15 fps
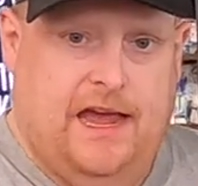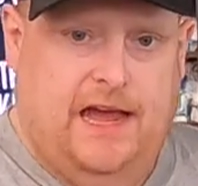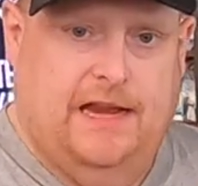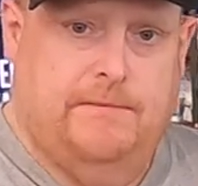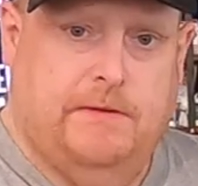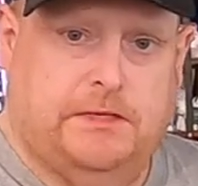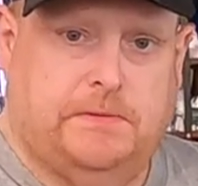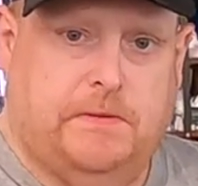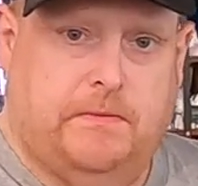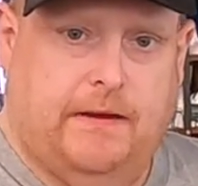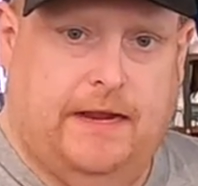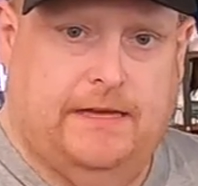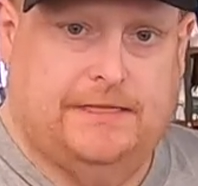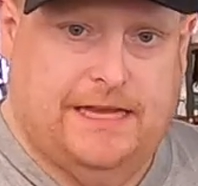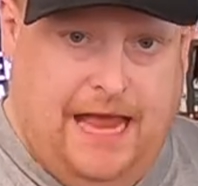And he must be
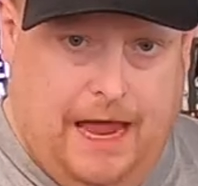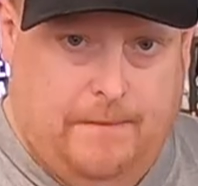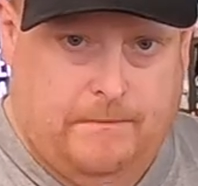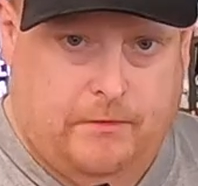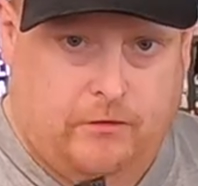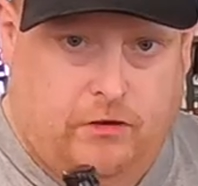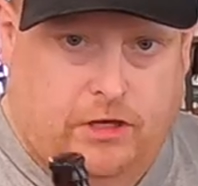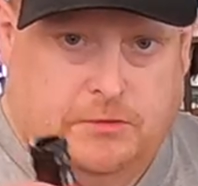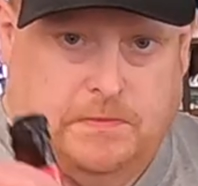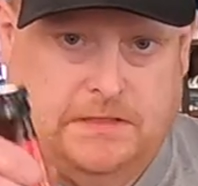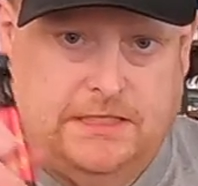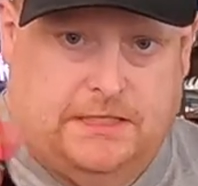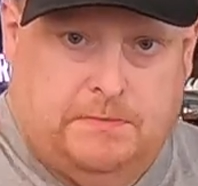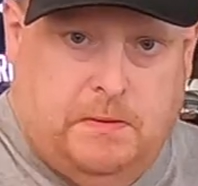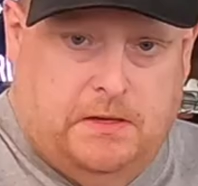related to Captain Crunch
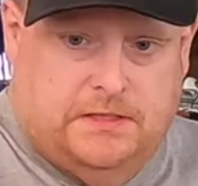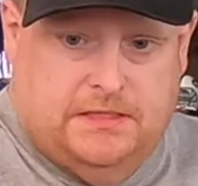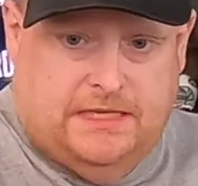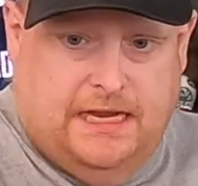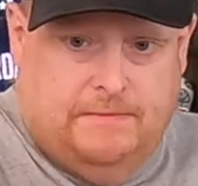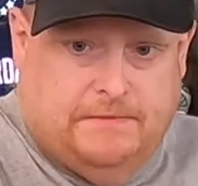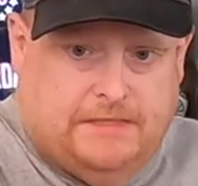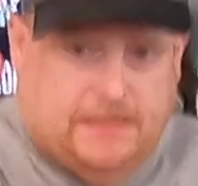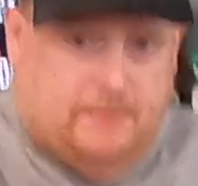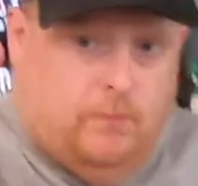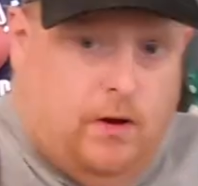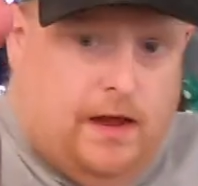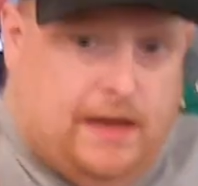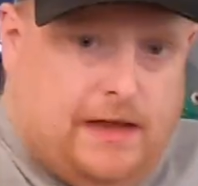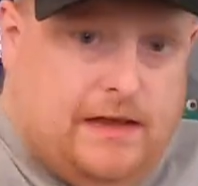because he spells his name the same
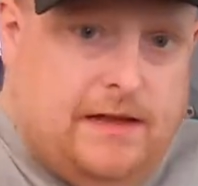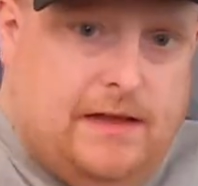way.